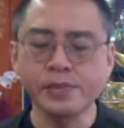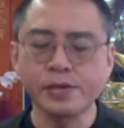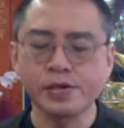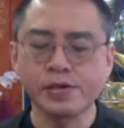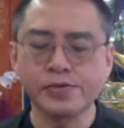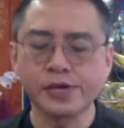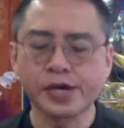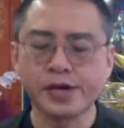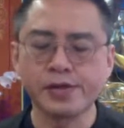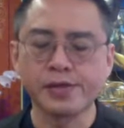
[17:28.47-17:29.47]
So we
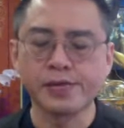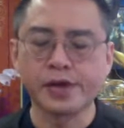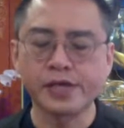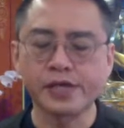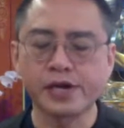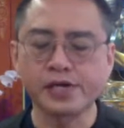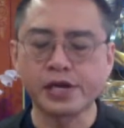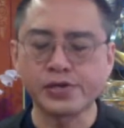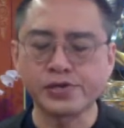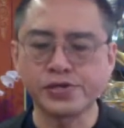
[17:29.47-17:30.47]
can rest our
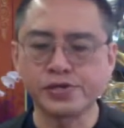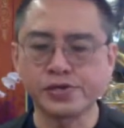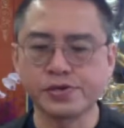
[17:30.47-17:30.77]
attention